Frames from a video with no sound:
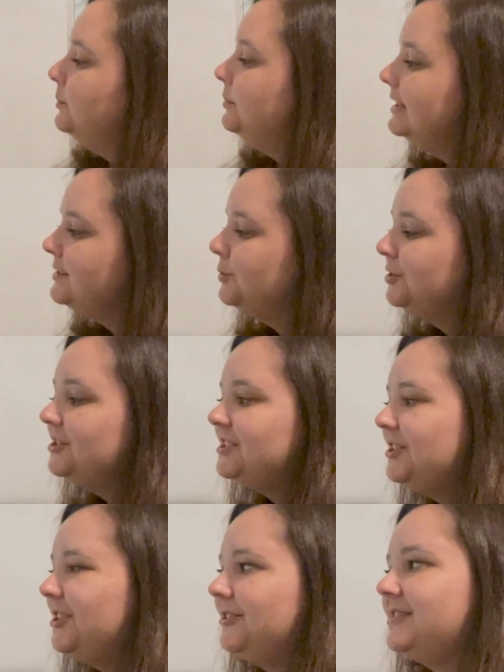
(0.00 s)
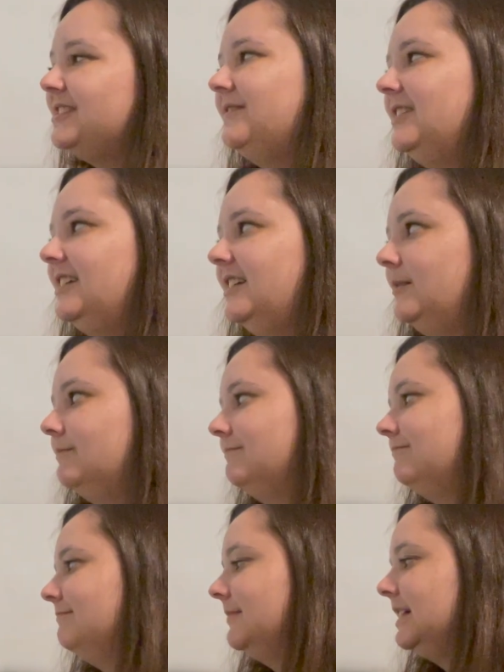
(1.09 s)
placeholder zeros if you need them,
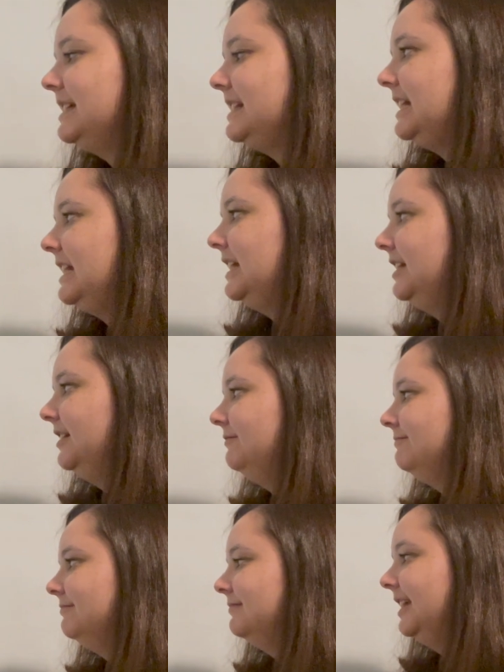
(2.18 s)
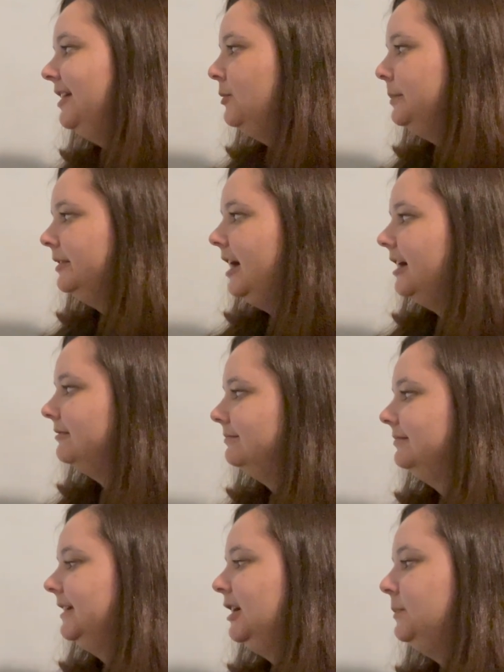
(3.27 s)
because they help a lot.
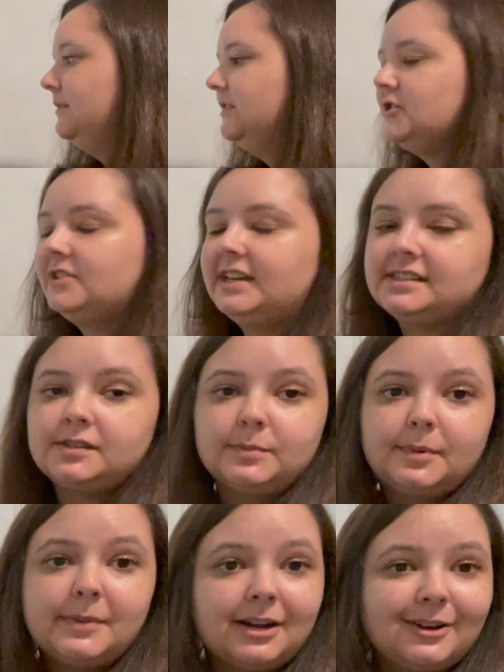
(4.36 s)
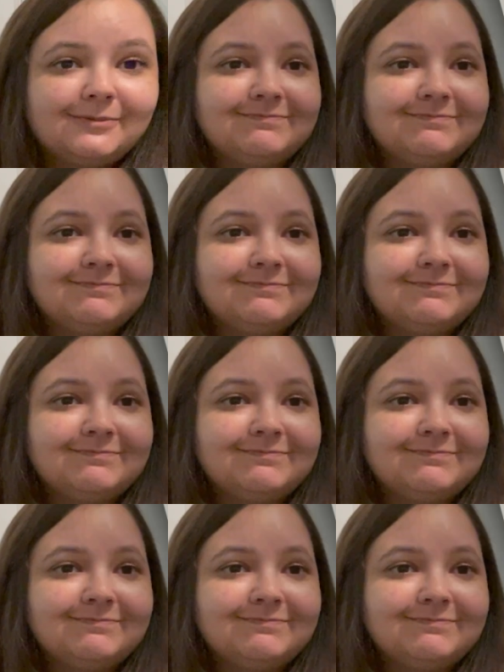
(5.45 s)
They help you visualize a little bit better.